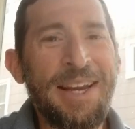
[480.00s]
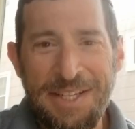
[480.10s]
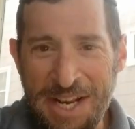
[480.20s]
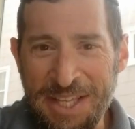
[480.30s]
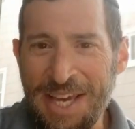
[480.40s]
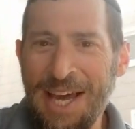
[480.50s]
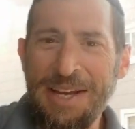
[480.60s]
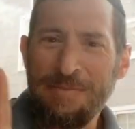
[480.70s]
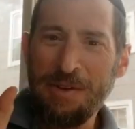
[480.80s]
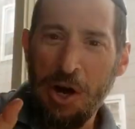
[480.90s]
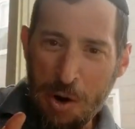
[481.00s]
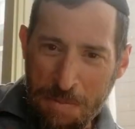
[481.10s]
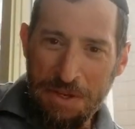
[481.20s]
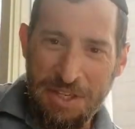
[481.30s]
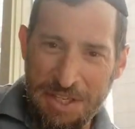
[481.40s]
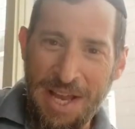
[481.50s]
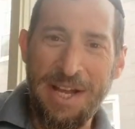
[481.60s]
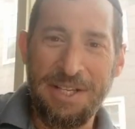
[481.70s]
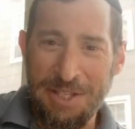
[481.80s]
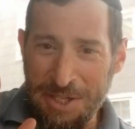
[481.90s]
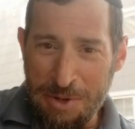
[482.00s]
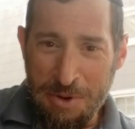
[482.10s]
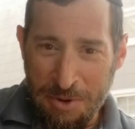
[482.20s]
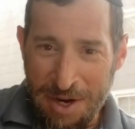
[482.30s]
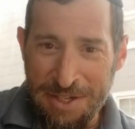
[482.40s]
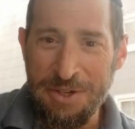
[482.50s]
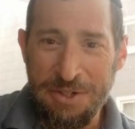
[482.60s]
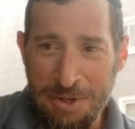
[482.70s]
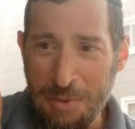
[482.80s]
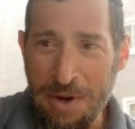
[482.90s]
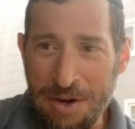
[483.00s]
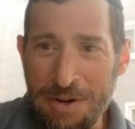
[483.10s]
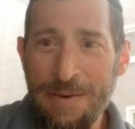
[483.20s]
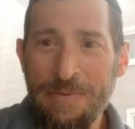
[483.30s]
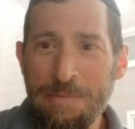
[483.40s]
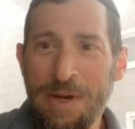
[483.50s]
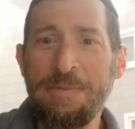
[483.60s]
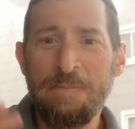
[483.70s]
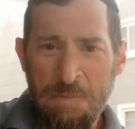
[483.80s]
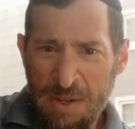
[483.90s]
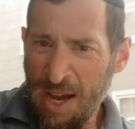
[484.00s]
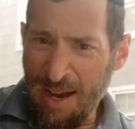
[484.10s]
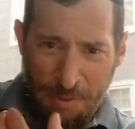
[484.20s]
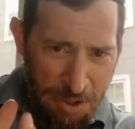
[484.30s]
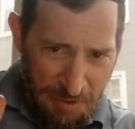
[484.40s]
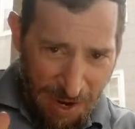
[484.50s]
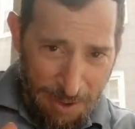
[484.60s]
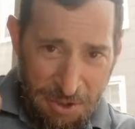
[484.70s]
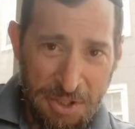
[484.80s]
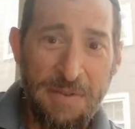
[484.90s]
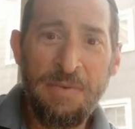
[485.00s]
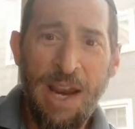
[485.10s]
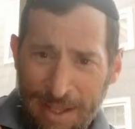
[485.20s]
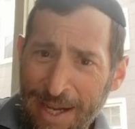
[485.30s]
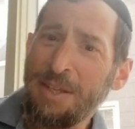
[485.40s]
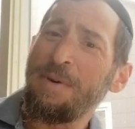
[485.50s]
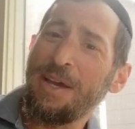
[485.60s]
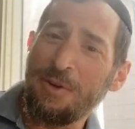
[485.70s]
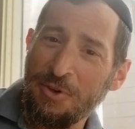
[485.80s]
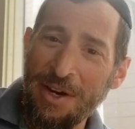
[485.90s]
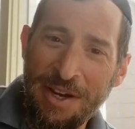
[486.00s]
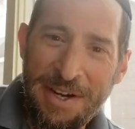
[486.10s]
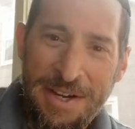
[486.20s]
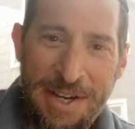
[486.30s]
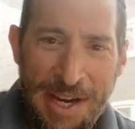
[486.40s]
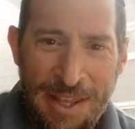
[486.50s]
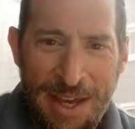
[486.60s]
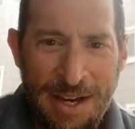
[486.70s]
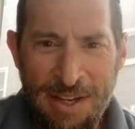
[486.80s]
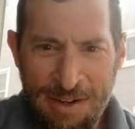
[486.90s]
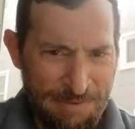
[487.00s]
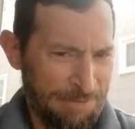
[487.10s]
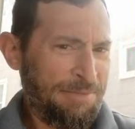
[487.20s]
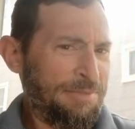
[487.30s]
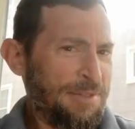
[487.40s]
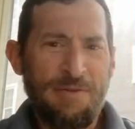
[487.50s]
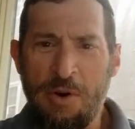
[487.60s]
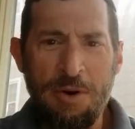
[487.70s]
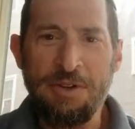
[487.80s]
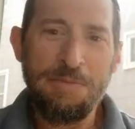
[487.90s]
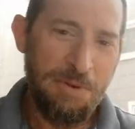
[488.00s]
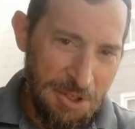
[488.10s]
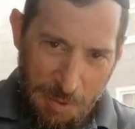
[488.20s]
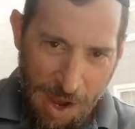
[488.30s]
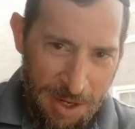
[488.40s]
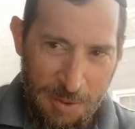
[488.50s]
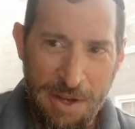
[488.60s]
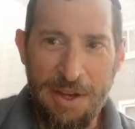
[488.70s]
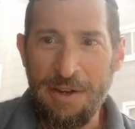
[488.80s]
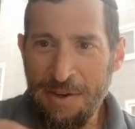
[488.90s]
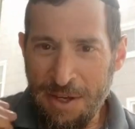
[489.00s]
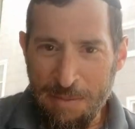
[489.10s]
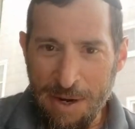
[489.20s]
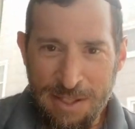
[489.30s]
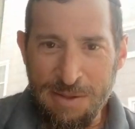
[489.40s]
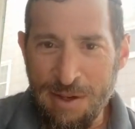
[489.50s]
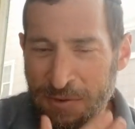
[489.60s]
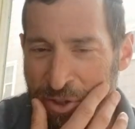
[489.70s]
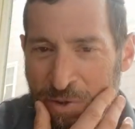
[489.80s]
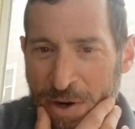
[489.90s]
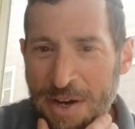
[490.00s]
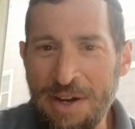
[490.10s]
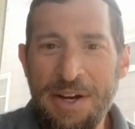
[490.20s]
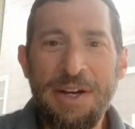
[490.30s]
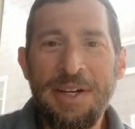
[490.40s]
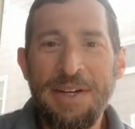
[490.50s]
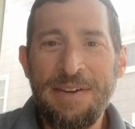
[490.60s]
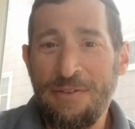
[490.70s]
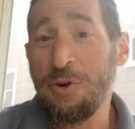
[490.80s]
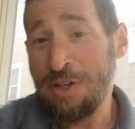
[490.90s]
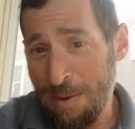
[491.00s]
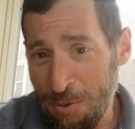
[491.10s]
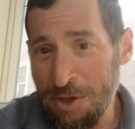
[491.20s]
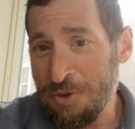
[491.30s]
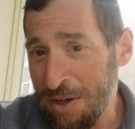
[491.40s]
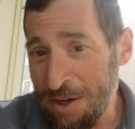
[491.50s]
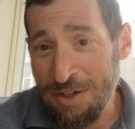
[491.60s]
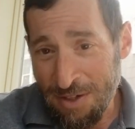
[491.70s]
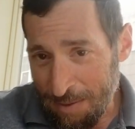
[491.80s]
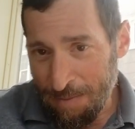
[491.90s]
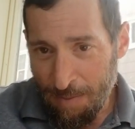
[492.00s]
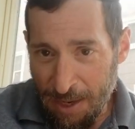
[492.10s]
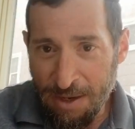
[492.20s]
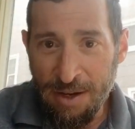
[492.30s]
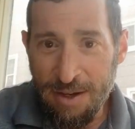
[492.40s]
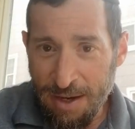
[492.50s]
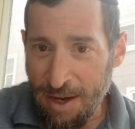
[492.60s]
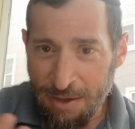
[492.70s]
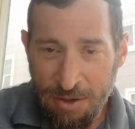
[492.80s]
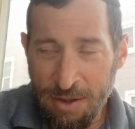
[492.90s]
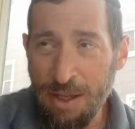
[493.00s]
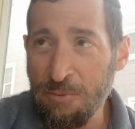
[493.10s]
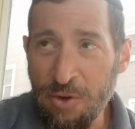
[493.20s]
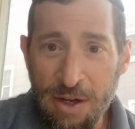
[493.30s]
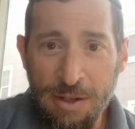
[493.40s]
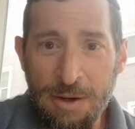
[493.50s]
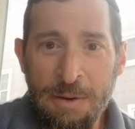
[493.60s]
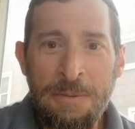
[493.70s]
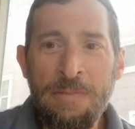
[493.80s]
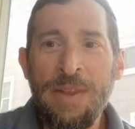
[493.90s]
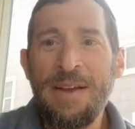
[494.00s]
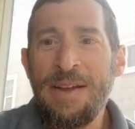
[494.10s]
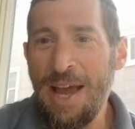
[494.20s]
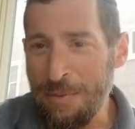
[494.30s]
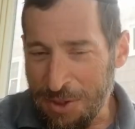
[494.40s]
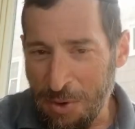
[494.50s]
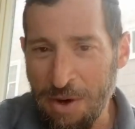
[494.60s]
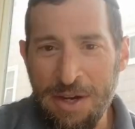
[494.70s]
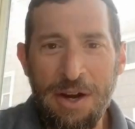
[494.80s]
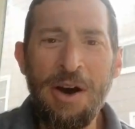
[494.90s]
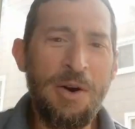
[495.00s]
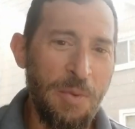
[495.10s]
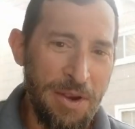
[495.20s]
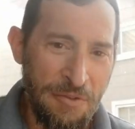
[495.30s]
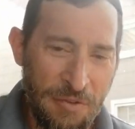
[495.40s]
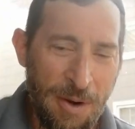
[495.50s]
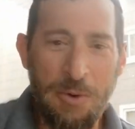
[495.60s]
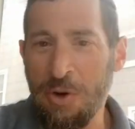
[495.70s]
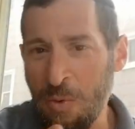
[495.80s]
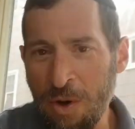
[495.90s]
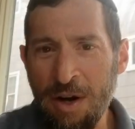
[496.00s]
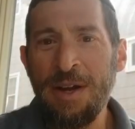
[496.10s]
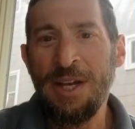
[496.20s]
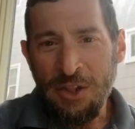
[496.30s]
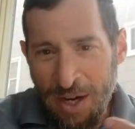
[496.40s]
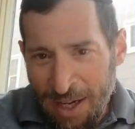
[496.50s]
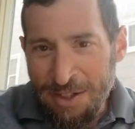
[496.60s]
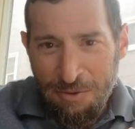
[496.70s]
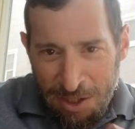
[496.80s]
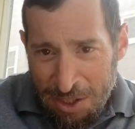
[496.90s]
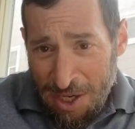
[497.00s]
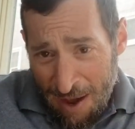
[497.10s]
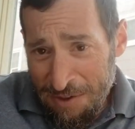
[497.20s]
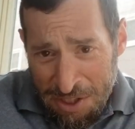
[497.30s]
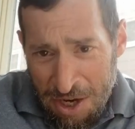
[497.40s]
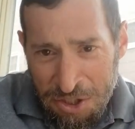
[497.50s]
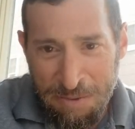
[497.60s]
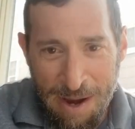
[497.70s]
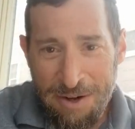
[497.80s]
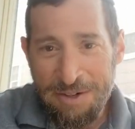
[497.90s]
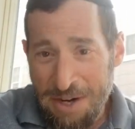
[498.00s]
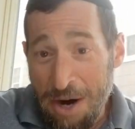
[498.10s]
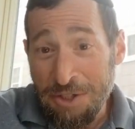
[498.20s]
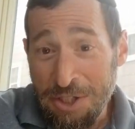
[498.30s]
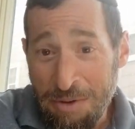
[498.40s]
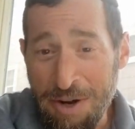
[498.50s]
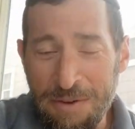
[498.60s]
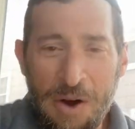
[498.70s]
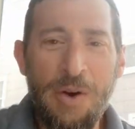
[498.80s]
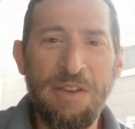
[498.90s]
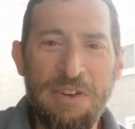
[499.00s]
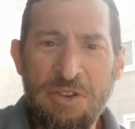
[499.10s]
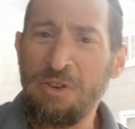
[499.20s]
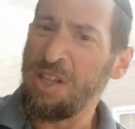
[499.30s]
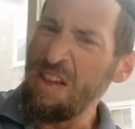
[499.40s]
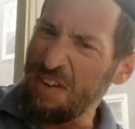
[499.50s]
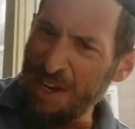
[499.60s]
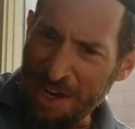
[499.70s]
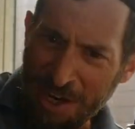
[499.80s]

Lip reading: And I said to the guy, "I hope this is not too crazy or too weird, but I have all these vouchers. I'd like to buy you a drink." And the guy's like, "Of course," puts his wallet away, he buys himself a drink. Of course, I bought a drink because I'm not a guy, I can't let him drink alone. And we're talking, "Oh, where you from, going to work?" So I got to really have a discussion about Eretz Yisrael. "Oh, I live in Israel." "Live in